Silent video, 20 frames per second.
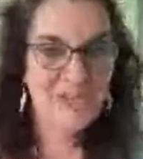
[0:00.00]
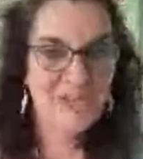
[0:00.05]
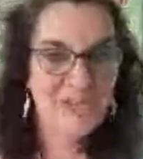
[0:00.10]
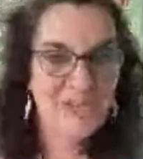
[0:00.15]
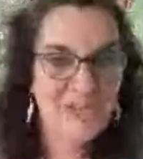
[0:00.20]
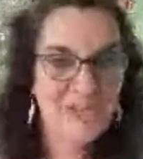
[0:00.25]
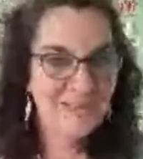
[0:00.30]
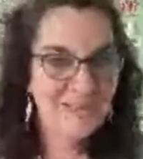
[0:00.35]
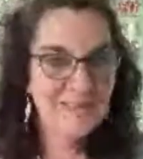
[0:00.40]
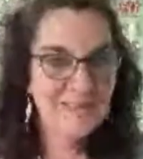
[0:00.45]

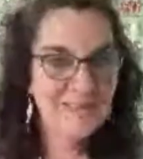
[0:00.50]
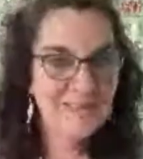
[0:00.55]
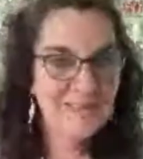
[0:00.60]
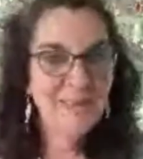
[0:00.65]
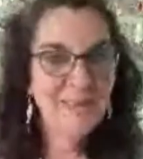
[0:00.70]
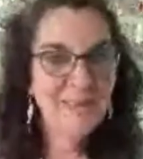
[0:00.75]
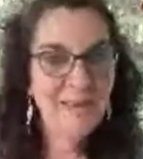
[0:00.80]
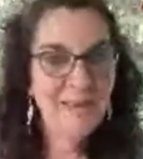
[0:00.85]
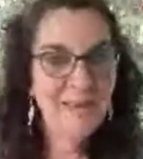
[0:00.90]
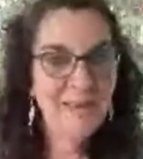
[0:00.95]
And I
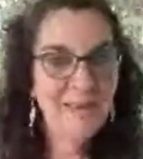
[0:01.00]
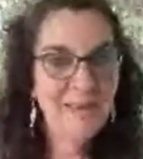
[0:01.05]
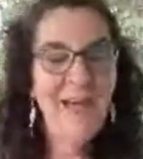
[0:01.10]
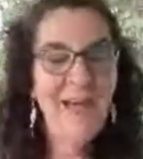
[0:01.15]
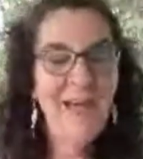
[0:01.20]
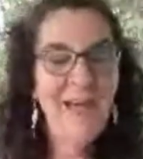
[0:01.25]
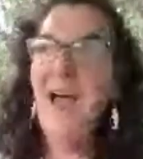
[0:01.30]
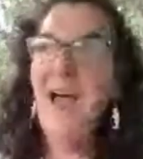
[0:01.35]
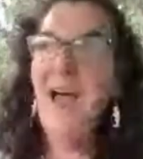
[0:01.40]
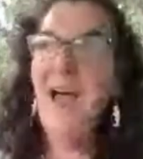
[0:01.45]
think
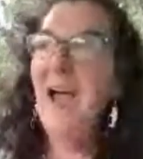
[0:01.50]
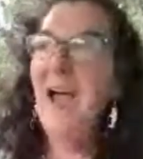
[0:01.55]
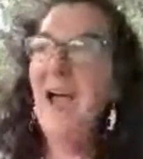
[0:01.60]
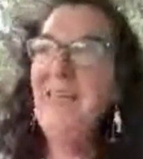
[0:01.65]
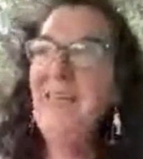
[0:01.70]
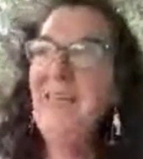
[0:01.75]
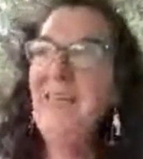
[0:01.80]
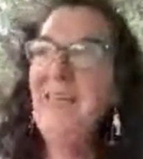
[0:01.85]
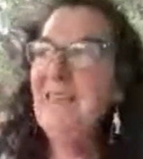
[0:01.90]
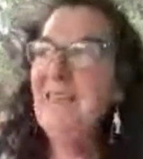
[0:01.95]
that is a
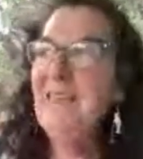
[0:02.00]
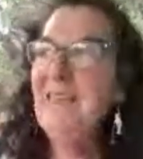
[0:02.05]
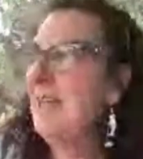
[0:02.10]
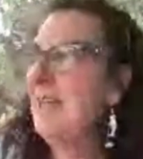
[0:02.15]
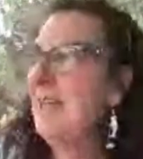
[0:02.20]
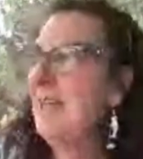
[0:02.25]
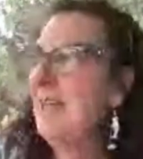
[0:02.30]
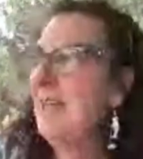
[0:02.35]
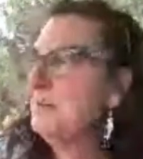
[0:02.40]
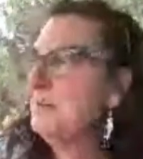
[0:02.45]

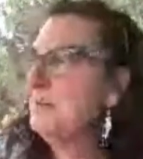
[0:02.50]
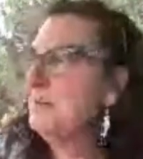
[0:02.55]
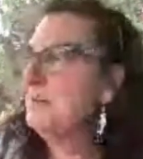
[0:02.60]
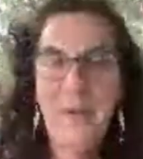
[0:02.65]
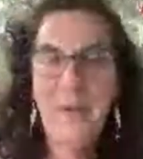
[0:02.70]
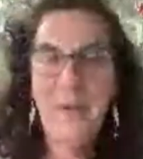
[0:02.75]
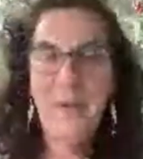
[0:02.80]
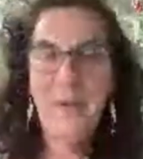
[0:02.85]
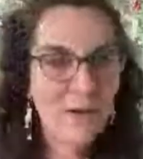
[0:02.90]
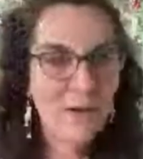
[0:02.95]
miracle and
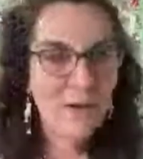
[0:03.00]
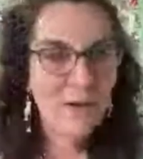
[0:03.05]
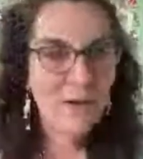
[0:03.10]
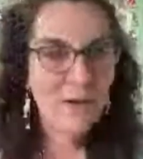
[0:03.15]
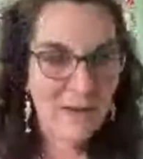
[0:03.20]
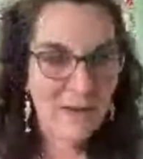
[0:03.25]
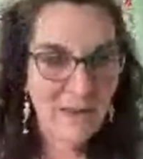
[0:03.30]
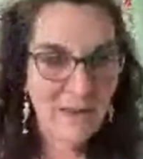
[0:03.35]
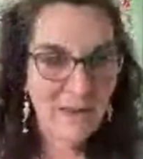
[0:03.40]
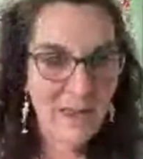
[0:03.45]
a
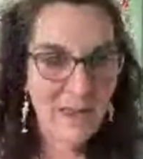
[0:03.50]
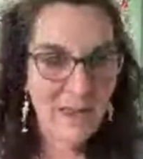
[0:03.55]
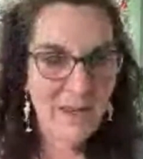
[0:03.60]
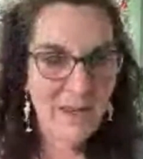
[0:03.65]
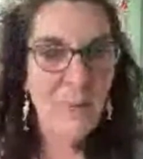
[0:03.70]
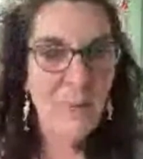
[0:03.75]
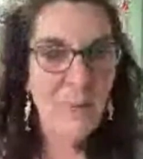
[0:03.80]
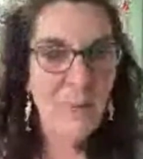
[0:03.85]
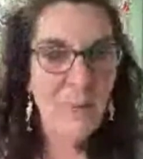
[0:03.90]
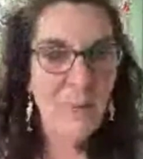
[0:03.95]
beautiful
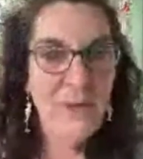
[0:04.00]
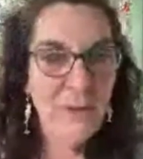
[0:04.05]
thing.